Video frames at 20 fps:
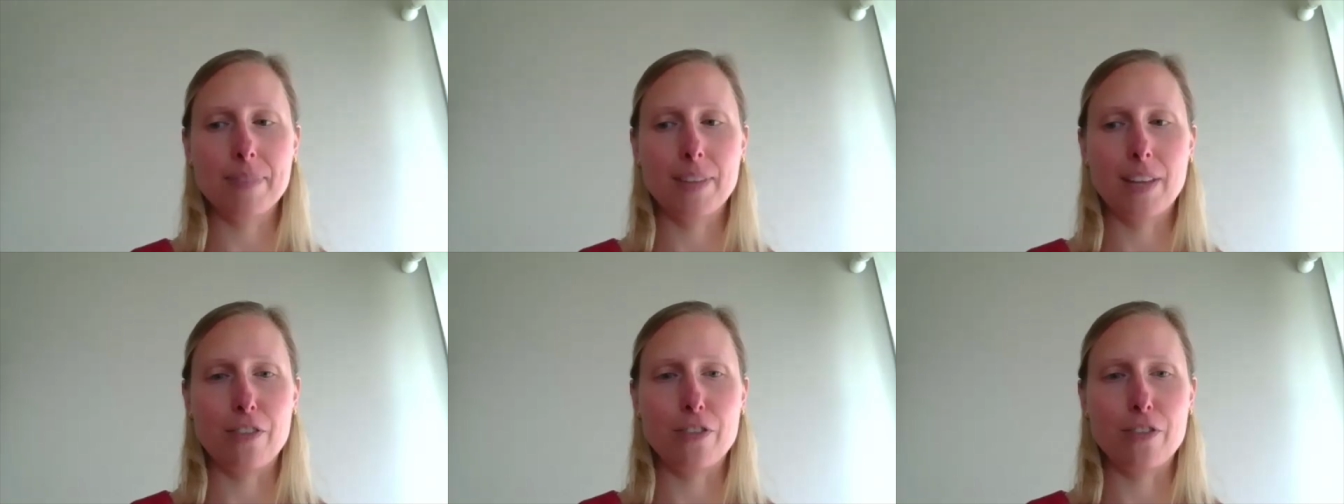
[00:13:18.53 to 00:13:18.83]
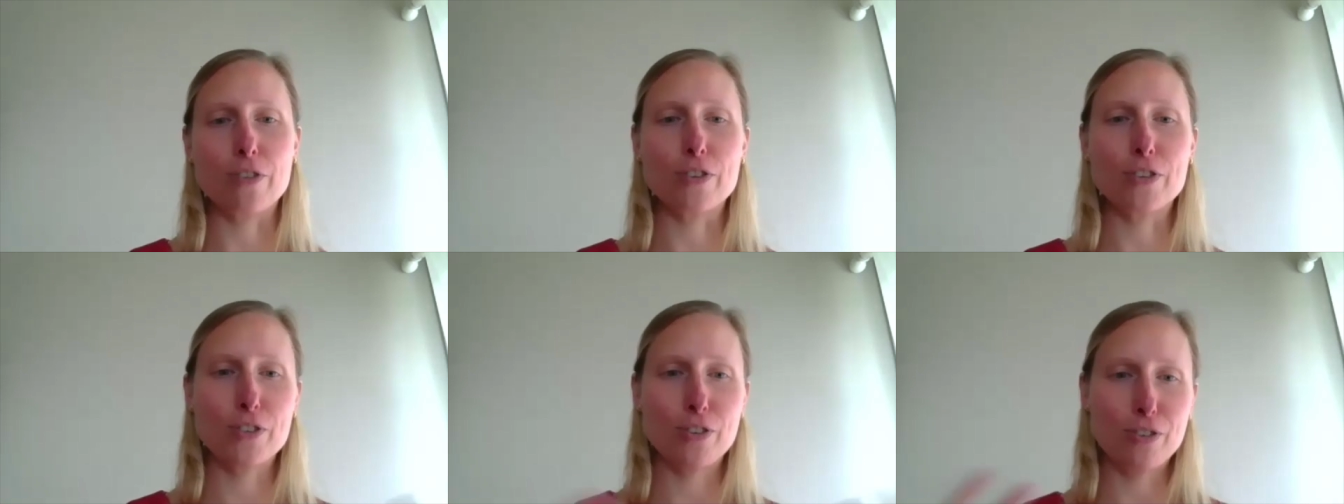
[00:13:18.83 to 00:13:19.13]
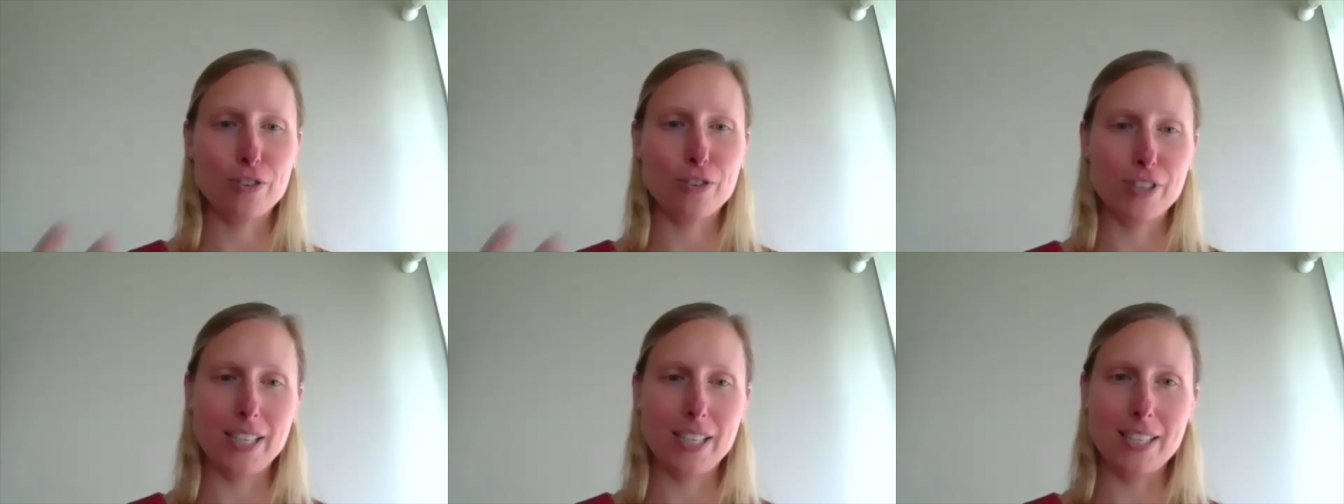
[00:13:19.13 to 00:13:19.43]
there are
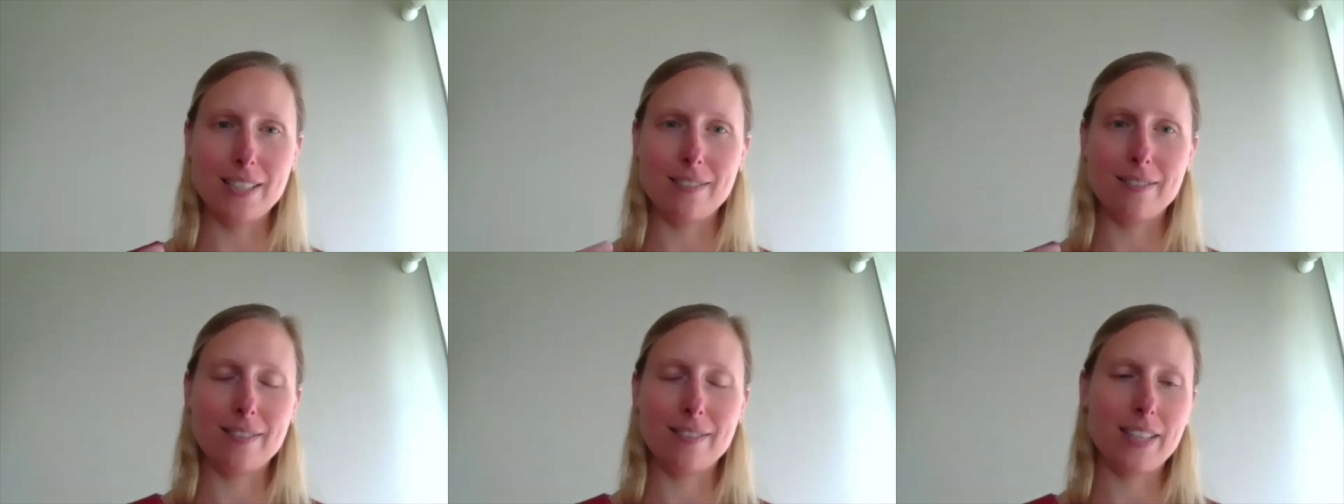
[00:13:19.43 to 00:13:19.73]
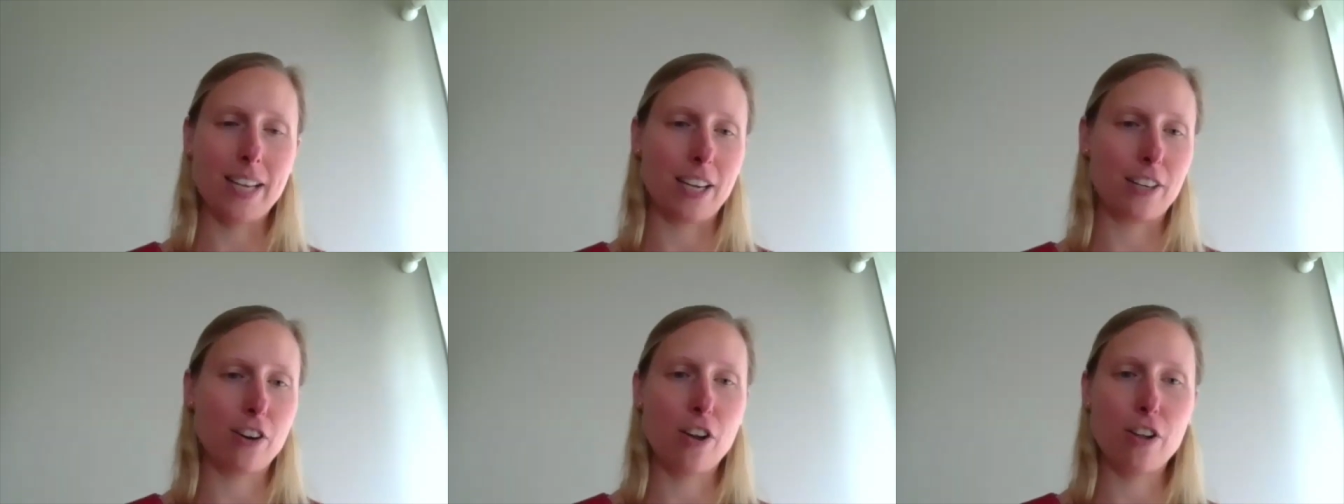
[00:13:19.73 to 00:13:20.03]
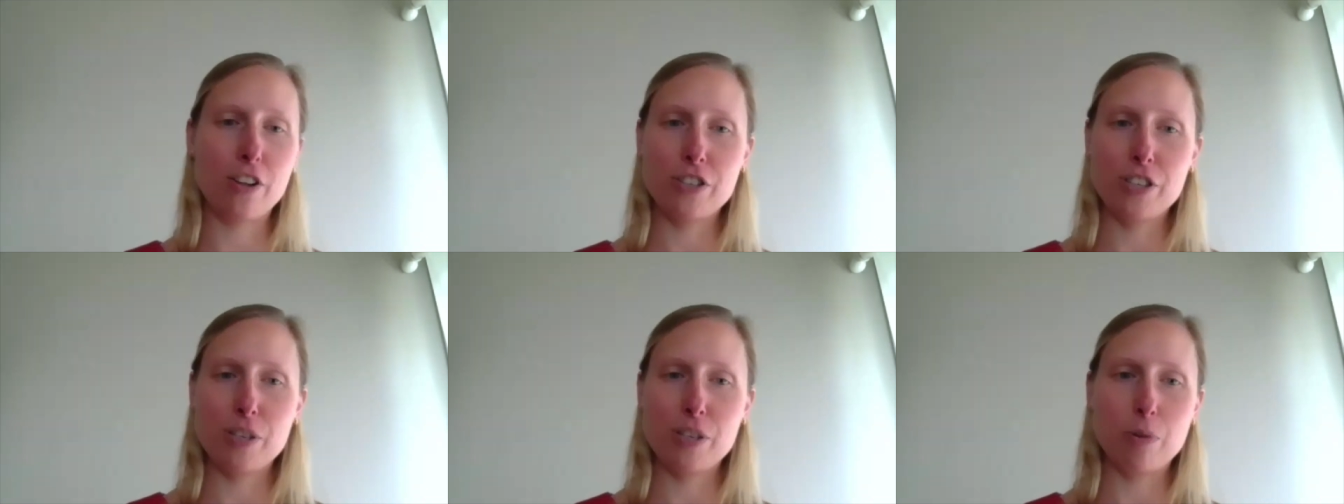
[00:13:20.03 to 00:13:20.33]
certainly
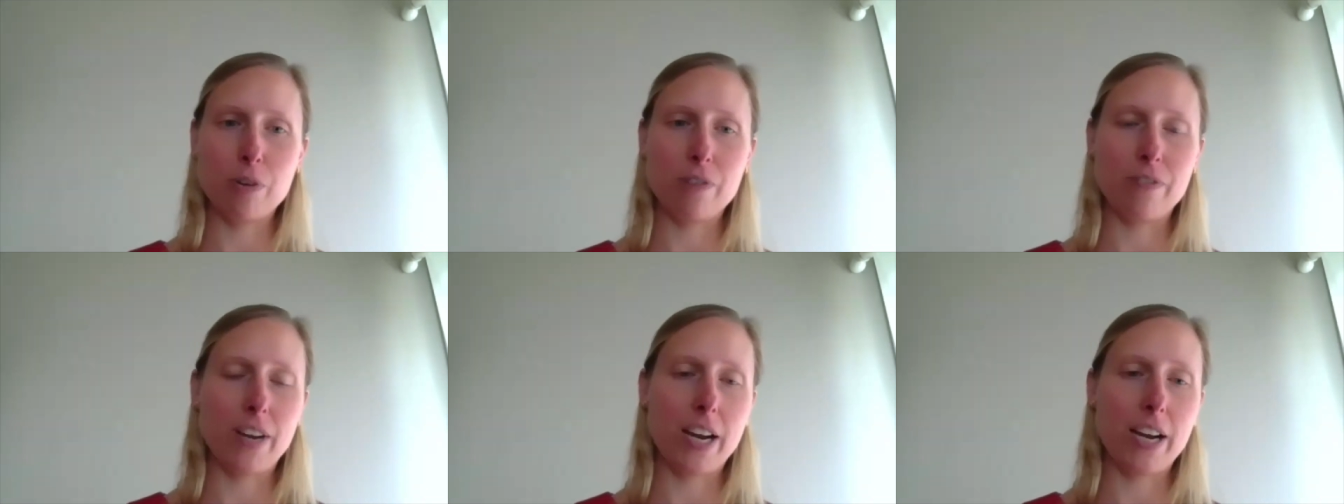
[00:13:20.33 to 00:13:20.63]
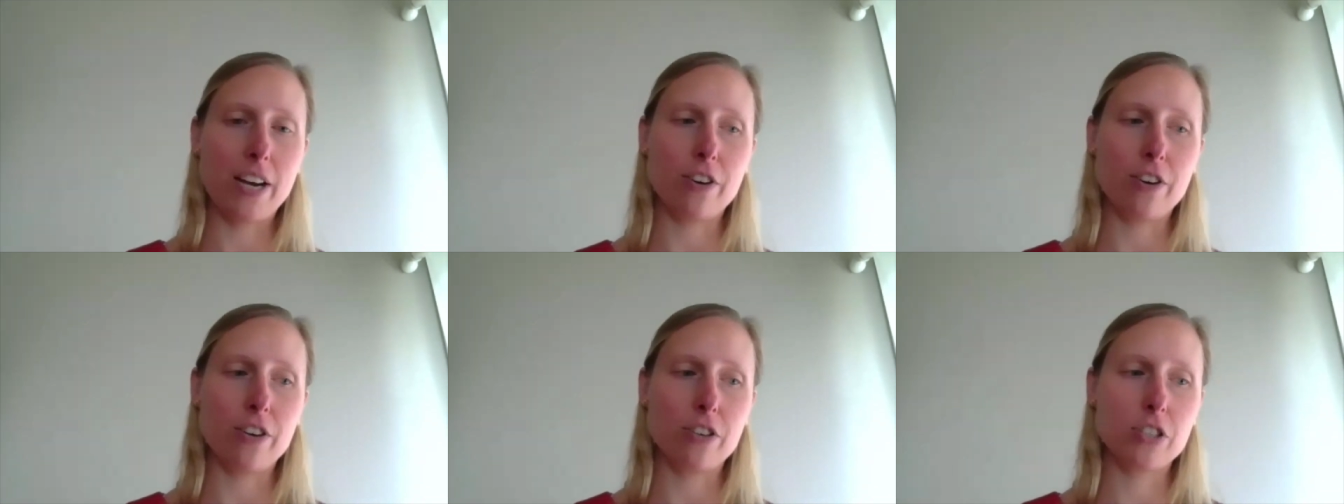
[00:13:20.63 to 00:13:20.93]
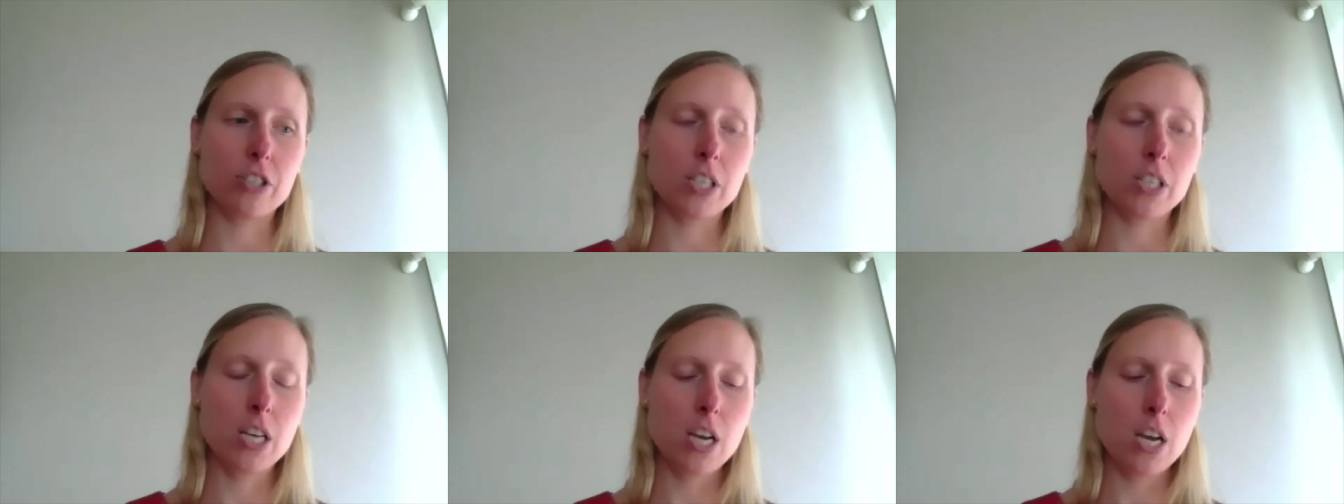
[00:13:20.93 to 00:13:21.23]
technology providers